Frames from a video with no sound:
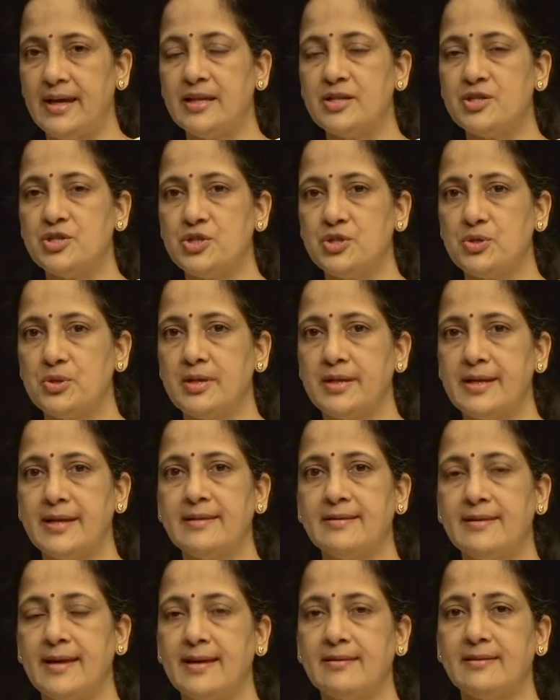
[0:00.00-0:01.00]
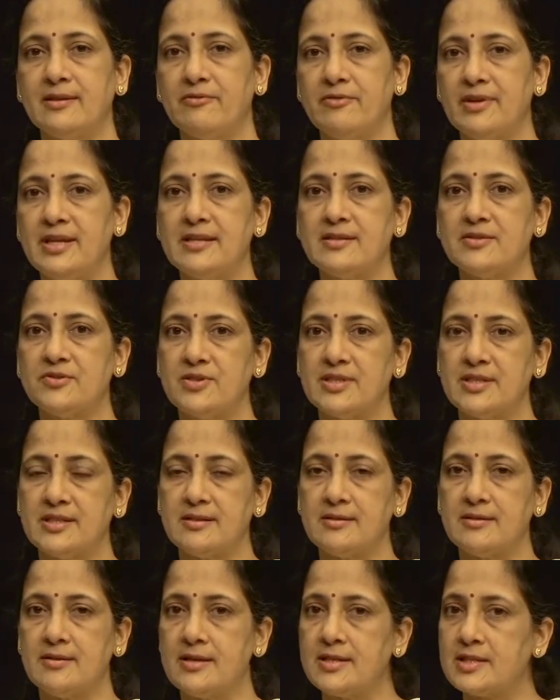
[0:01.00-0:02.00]
ensuring that the venous
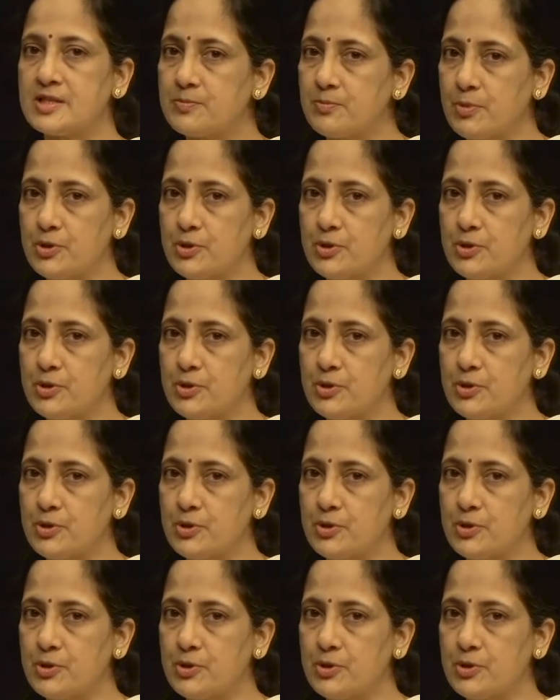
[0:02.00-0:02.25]
return is